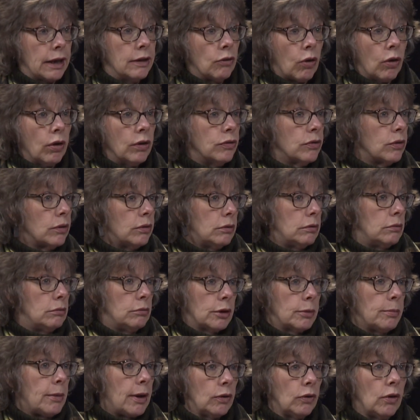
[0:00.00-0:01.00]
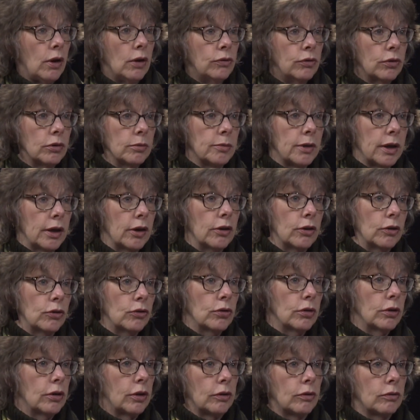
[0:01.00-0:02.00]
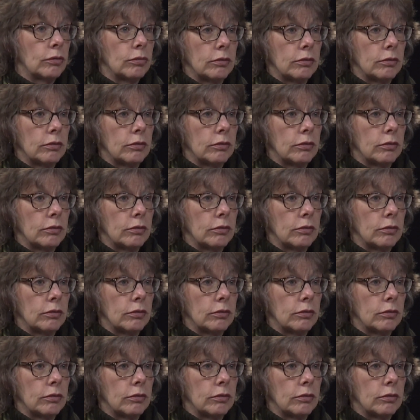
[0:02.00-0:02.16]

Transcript: also, what about long-term care insurance?